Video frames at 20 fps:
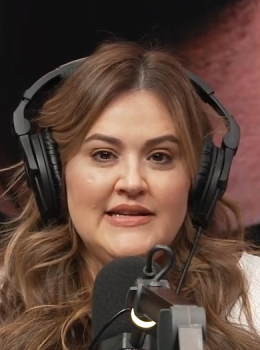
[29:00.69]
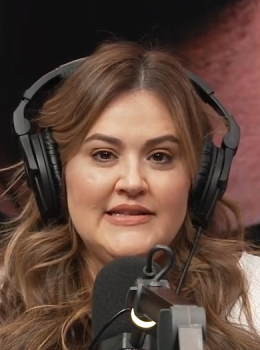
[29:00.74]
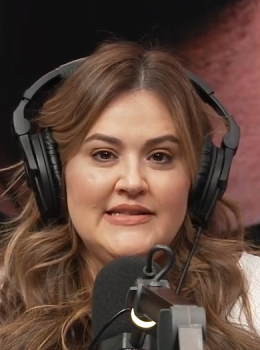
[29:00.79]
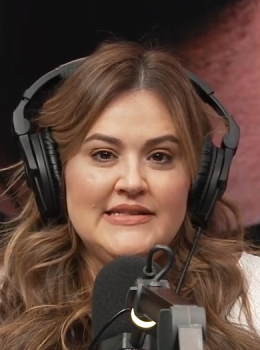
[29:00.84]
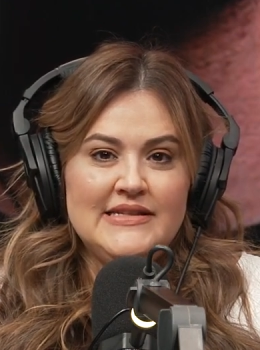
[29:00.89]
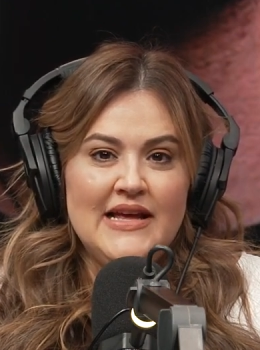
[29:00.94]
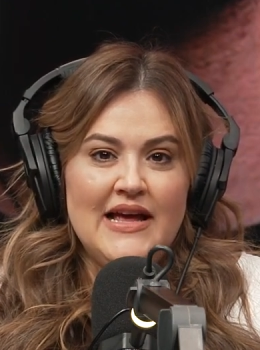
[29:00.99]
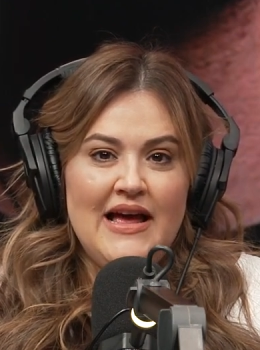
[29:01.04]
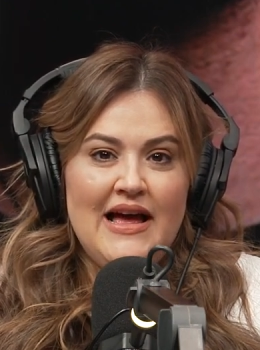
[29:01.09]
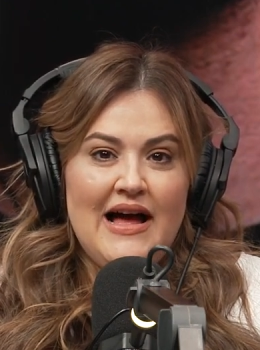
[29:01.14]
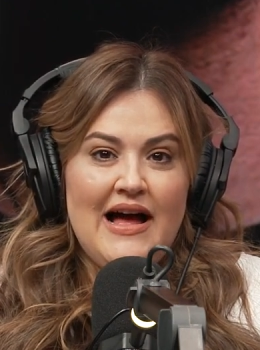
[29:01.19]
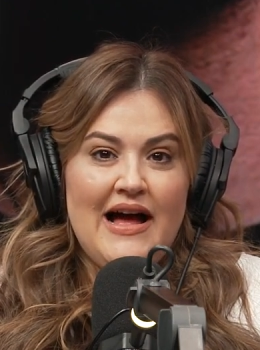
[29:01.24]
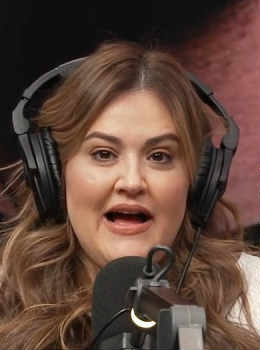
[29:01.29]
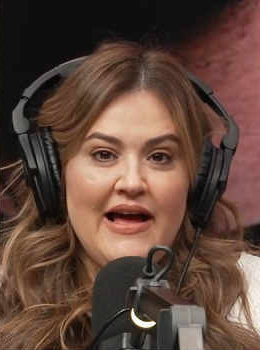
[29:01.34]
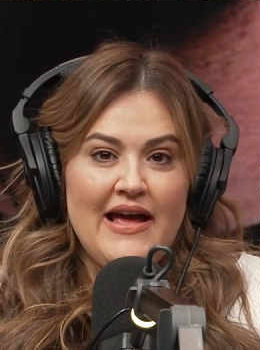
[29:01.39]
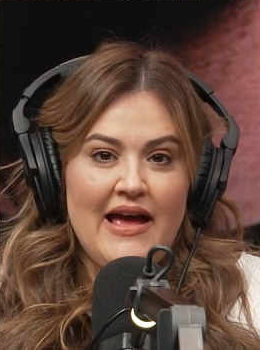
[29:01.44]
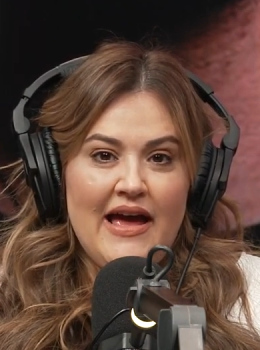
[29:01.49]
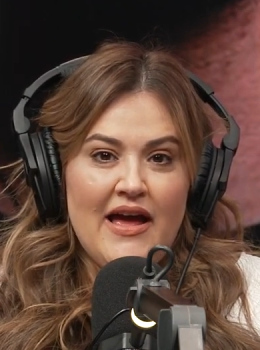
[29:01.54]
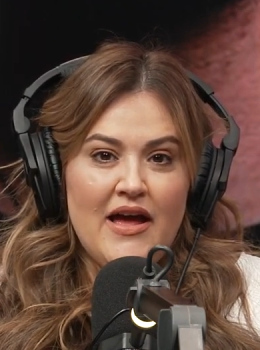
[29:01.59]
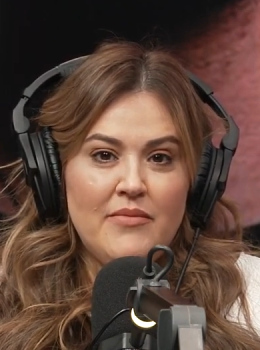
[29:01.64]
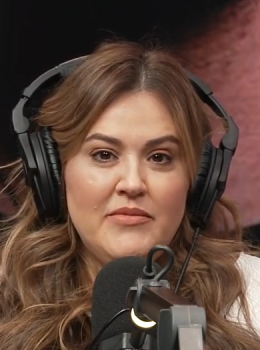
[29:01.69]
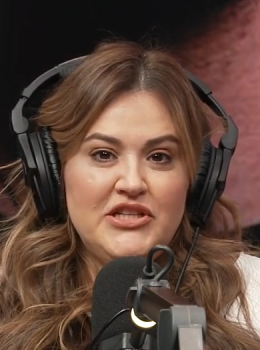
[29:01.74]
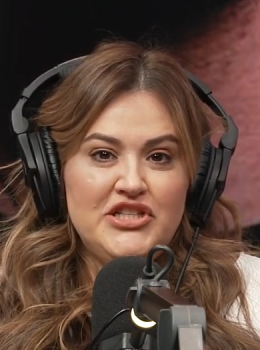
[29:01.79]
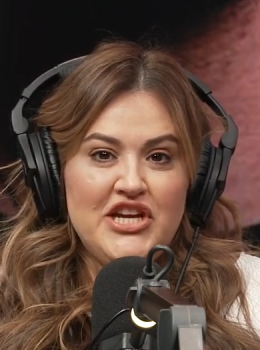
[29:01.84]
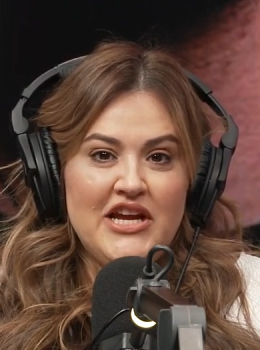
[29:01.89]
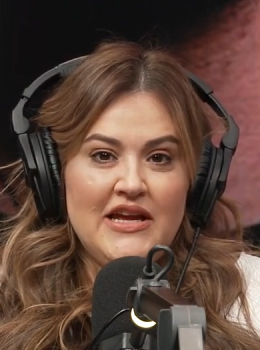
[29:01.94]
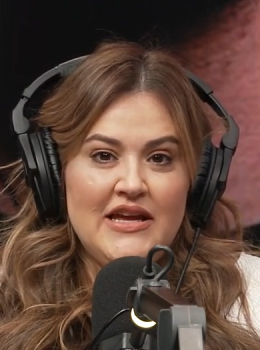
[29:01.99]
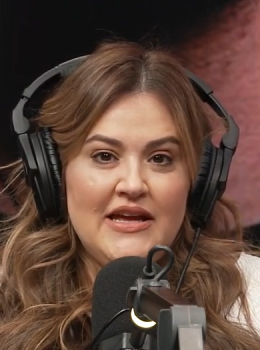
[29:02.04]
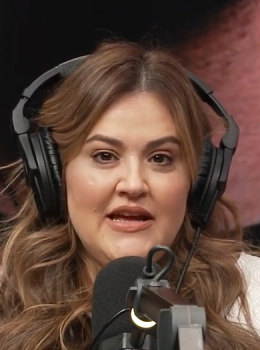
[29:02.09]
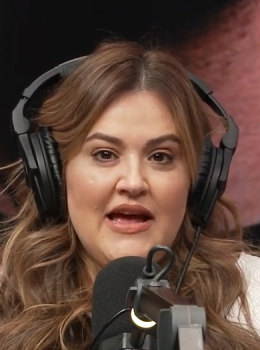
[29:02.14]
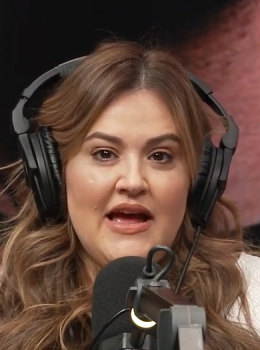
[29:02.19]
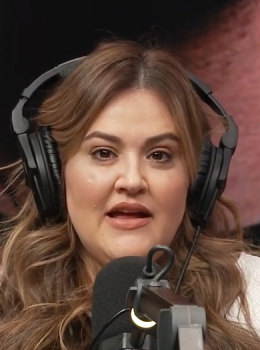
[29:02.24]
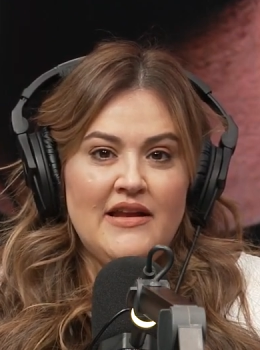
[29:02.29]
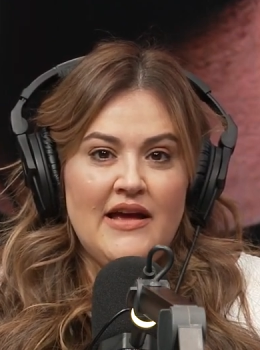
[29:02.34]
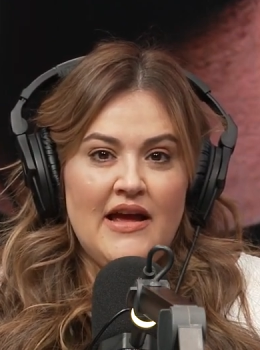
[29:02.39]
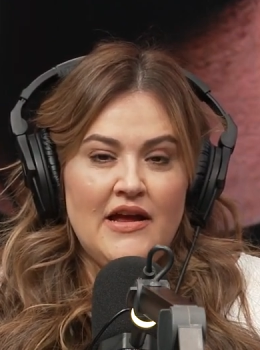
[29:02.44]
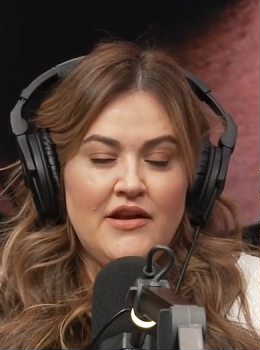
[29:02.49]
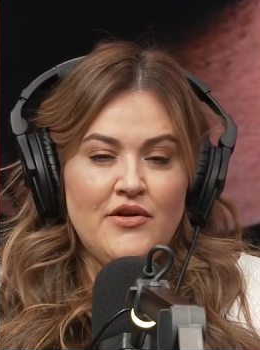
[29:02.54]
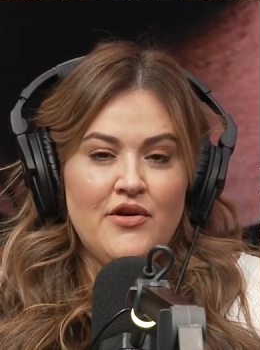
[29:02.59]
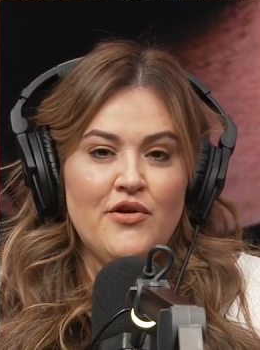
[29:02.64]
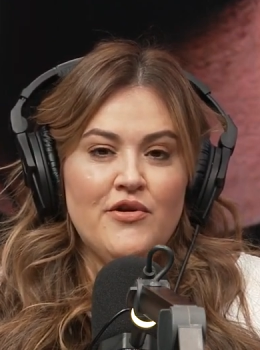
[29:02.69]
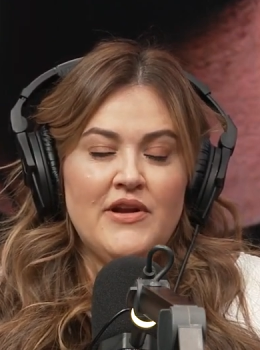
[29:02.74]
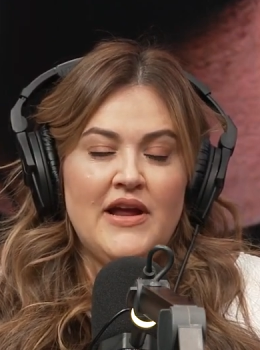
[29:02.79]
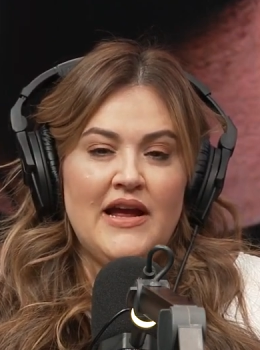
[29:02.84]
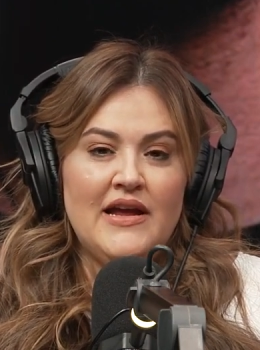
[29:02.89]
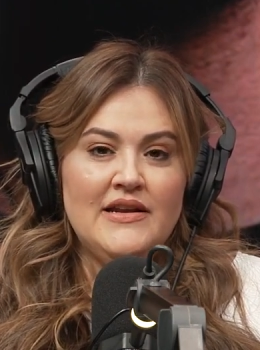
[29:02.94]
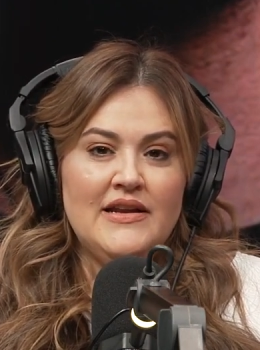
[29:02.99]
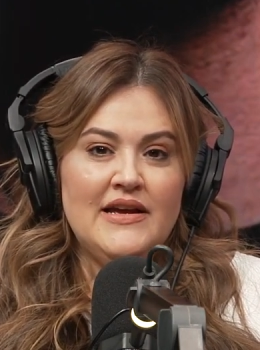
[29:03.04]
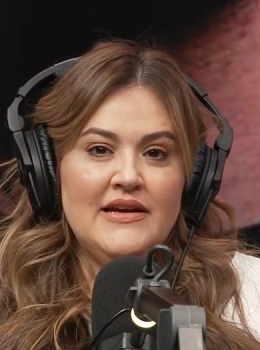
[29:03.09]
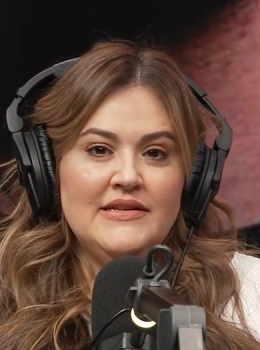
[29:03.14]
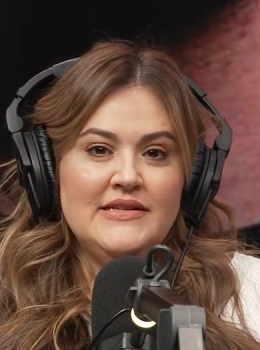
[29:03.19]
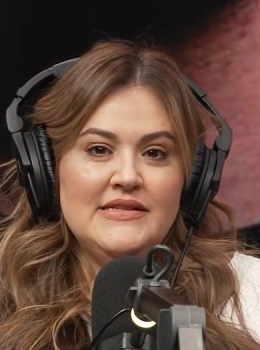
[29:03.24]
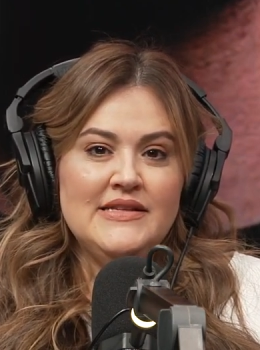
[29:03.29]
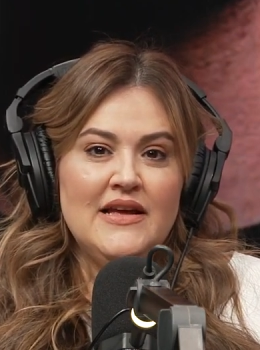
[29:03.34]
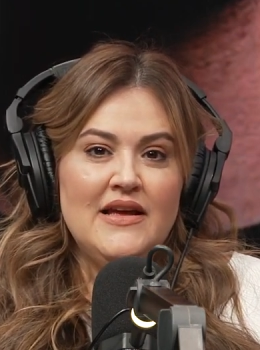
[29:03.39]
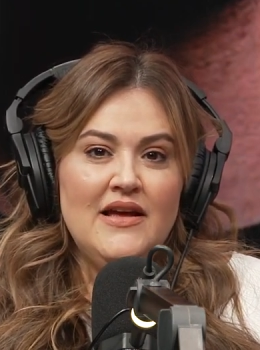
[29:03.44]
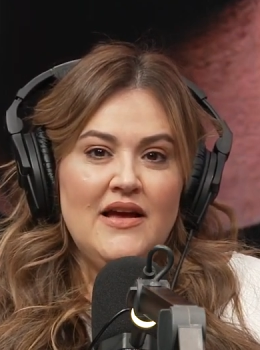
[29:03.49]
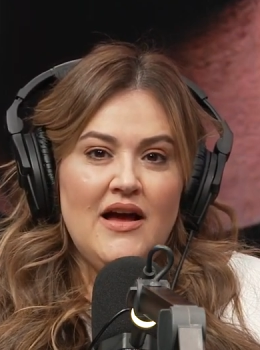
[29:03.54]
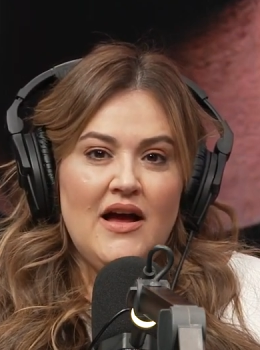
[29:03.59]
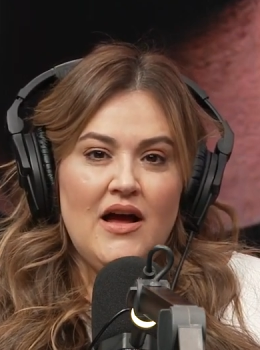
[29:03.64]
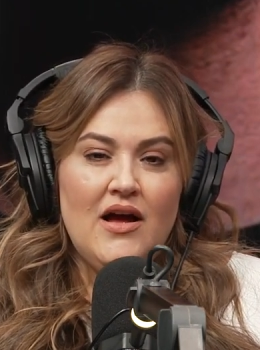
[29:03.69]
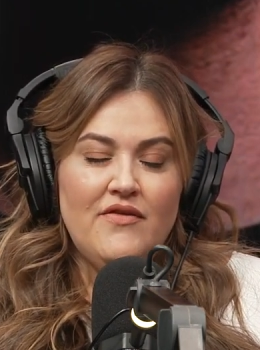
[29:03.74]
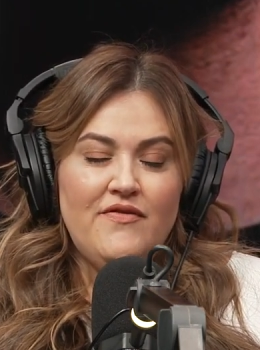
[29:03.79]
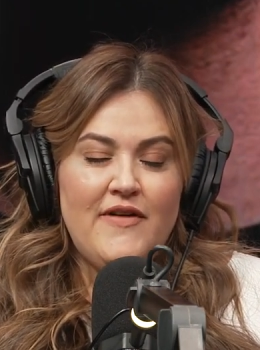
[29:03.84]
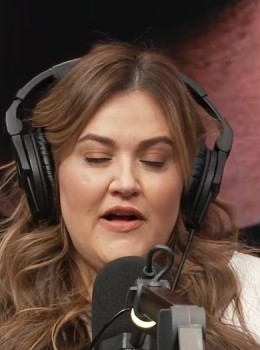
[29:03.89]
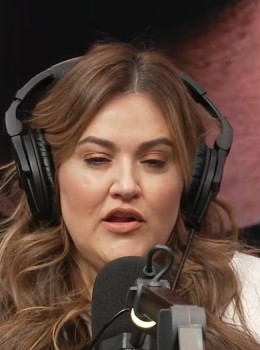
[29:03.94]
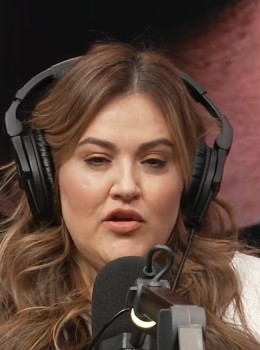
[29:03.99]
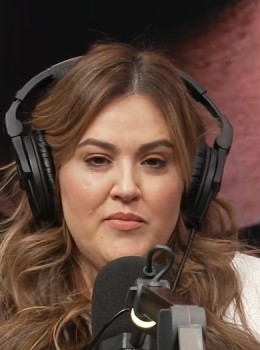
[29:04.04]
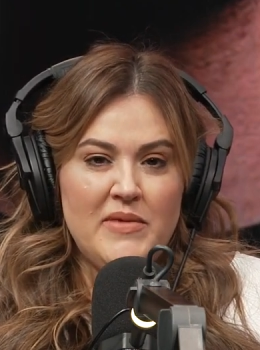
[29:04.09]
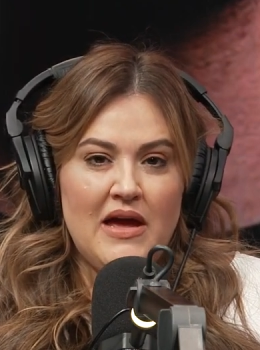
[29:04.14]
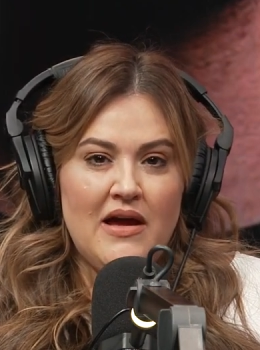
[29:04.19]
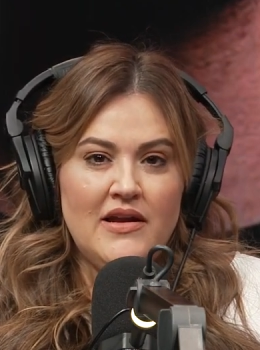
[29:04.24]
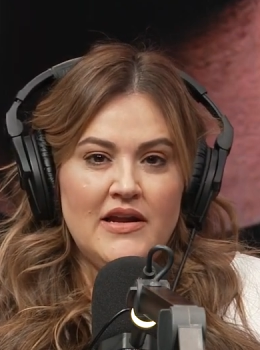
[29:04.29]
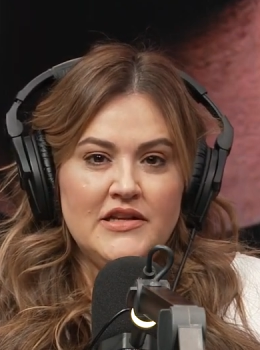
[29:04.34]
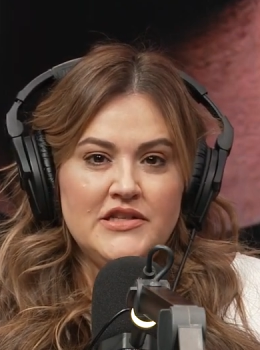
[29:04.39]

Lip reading: It's I am JENN Hernandez. Follow me on